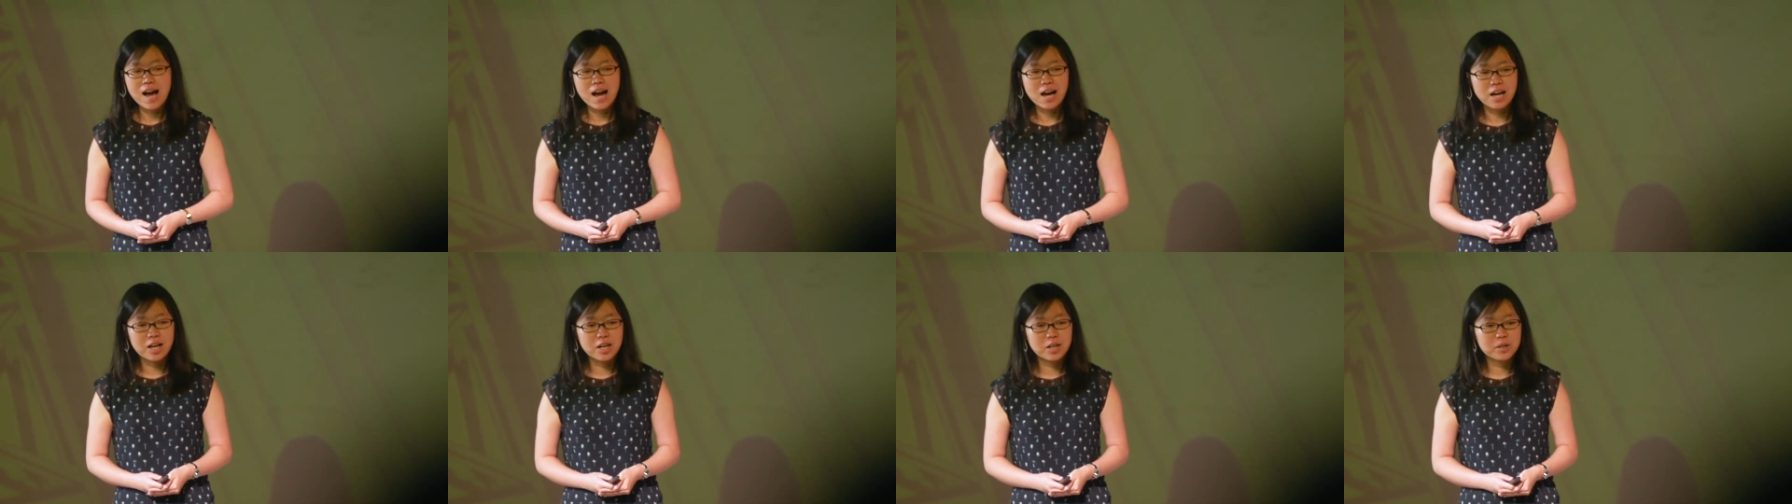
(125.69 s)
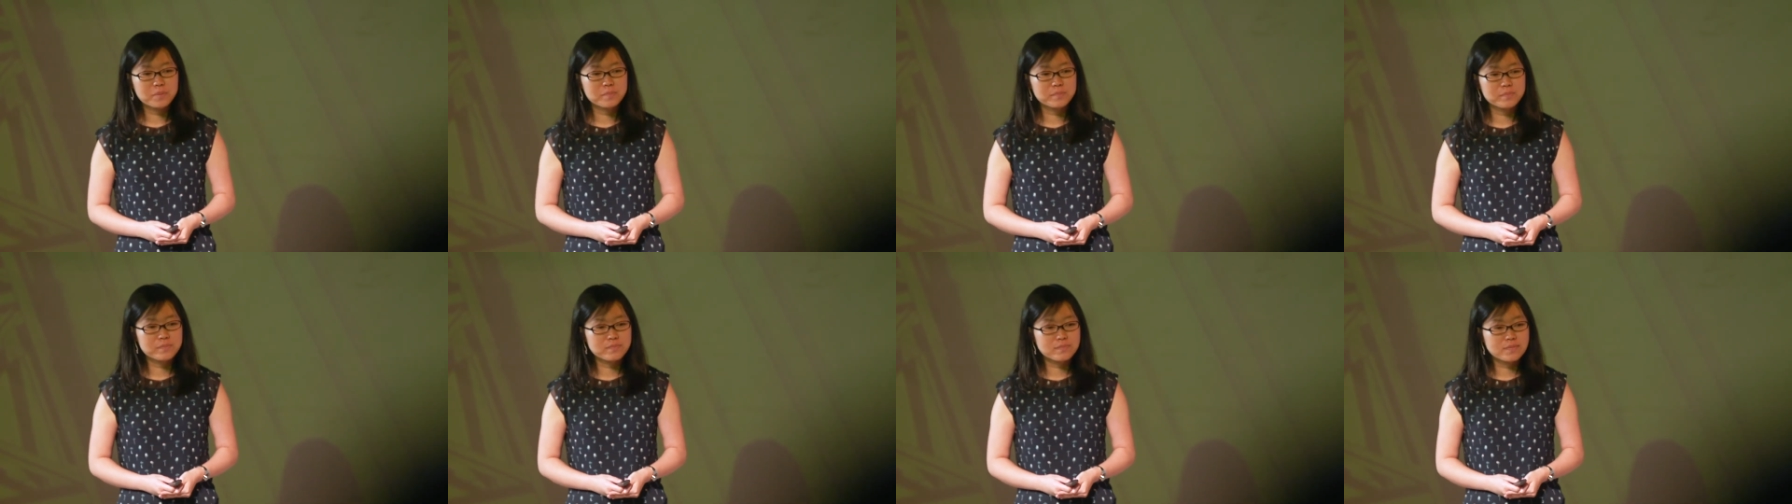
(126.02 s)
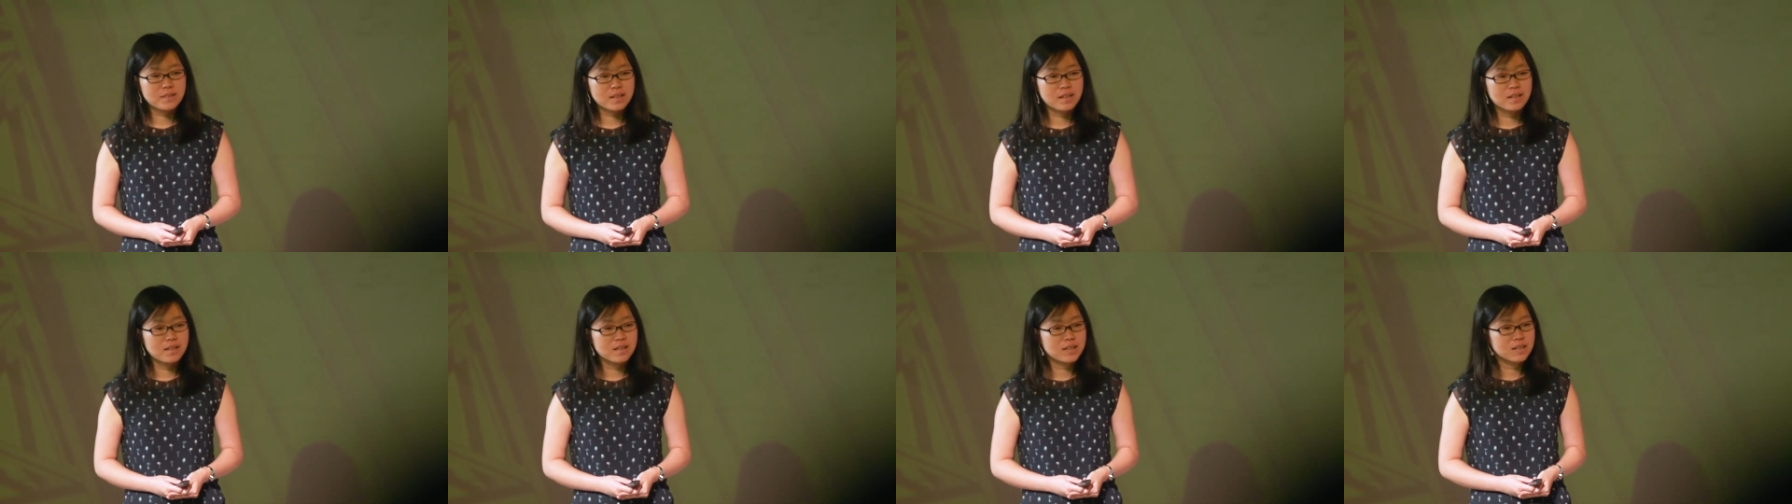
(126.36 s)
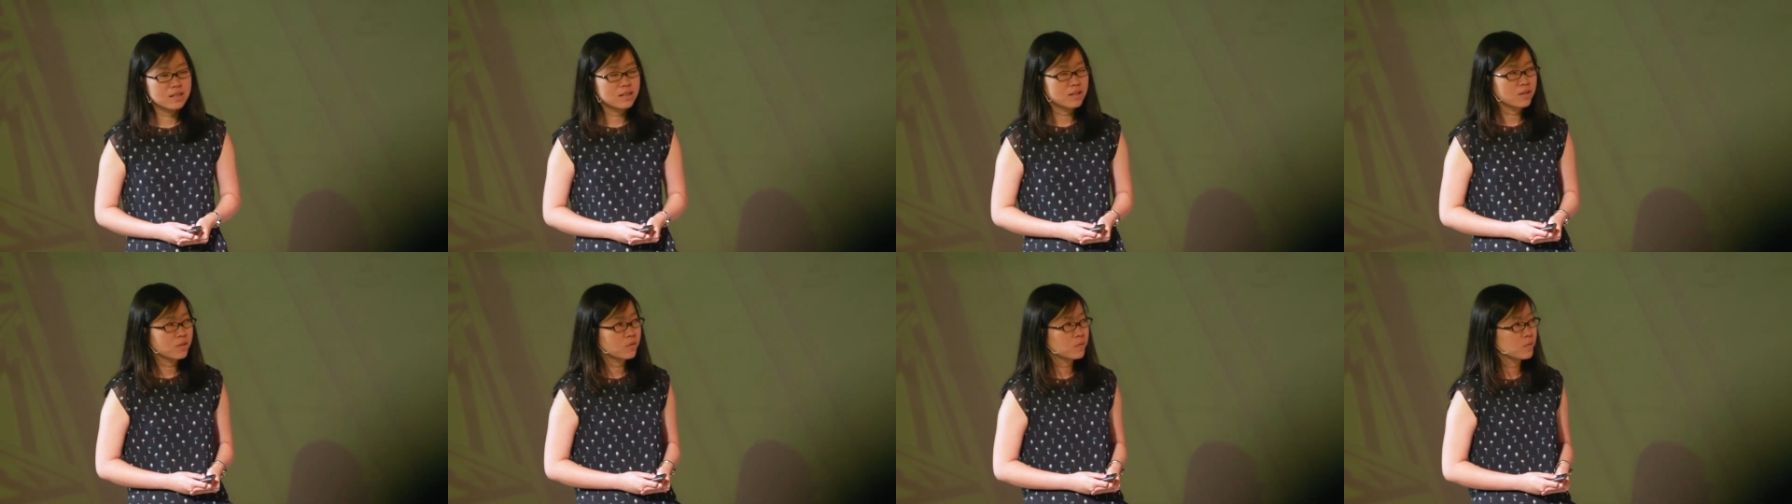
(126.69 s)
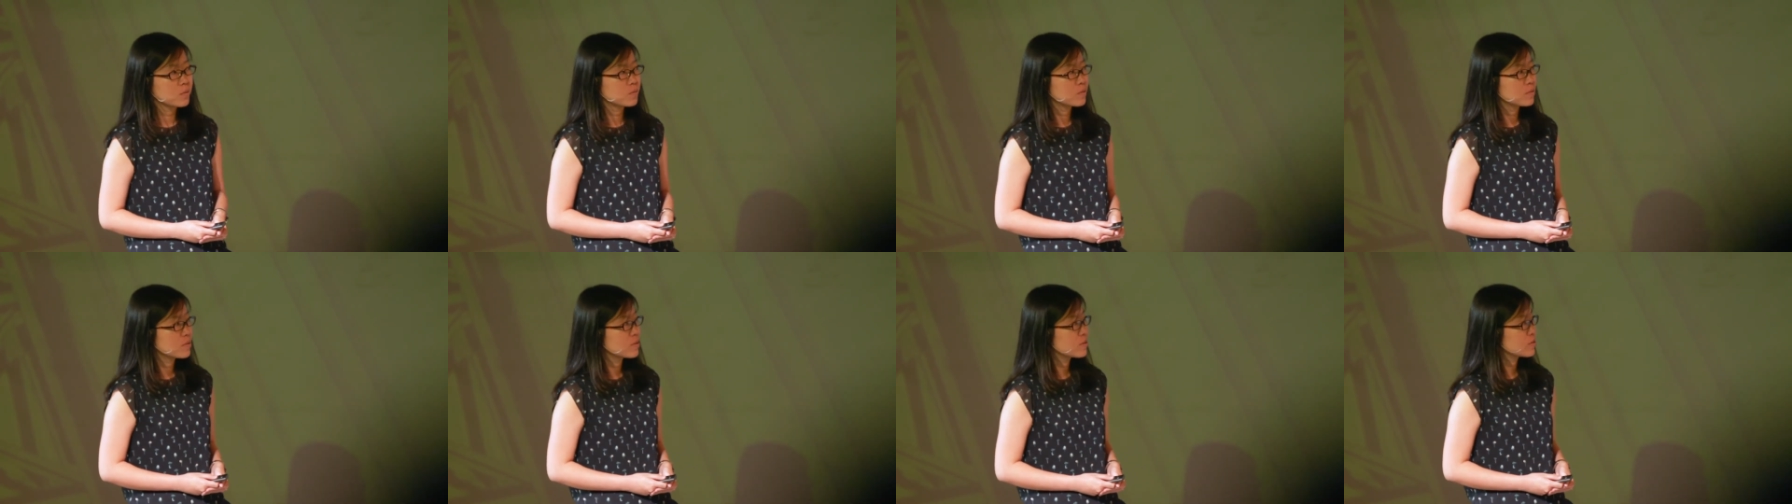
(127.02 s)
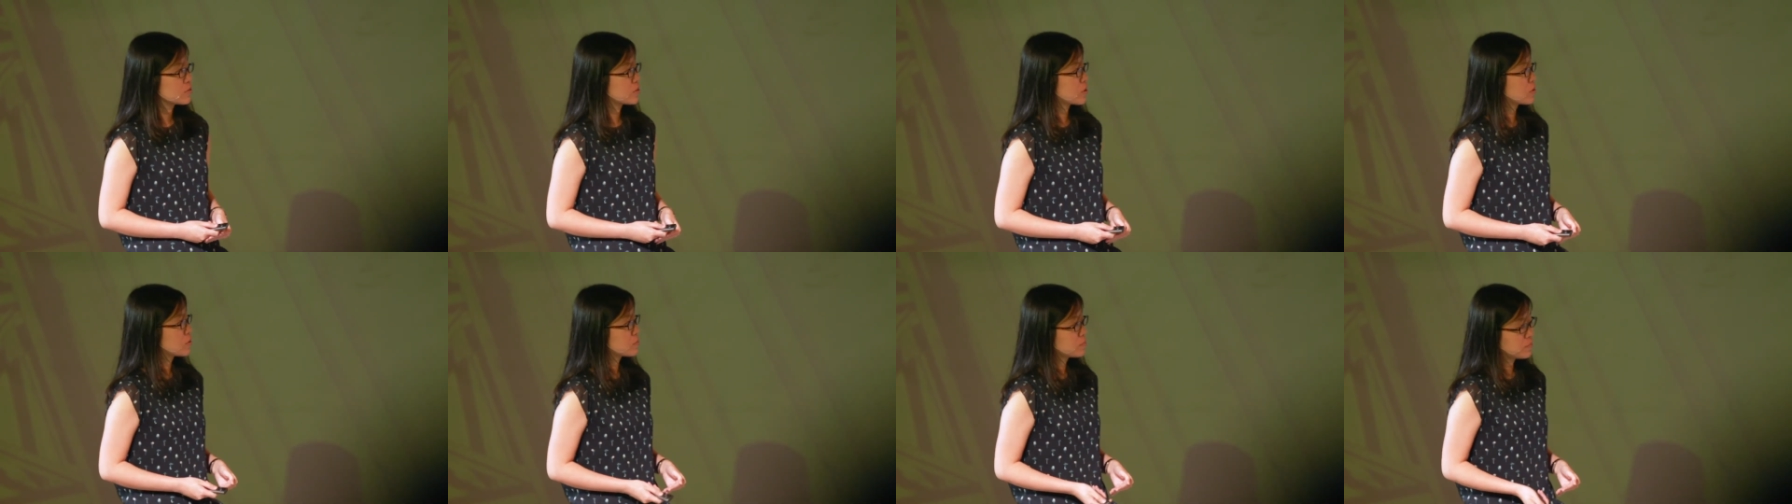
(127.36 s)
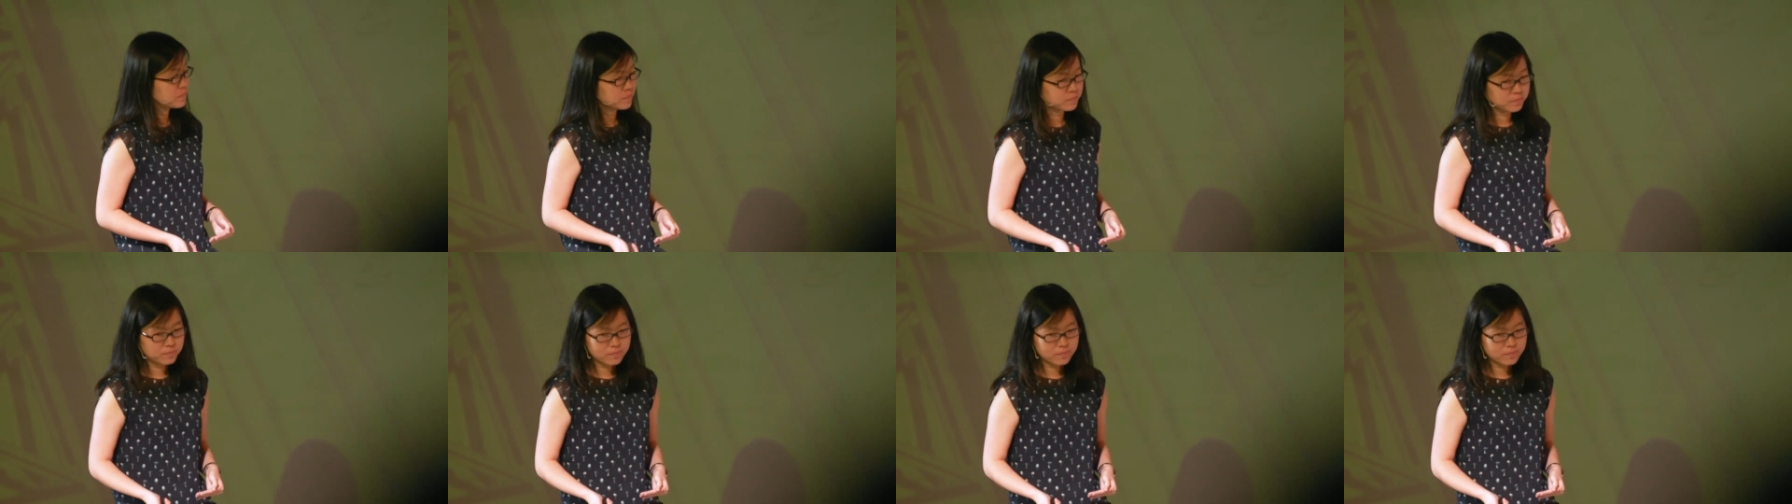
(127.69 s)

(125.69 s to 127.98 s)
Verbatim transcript: Um, so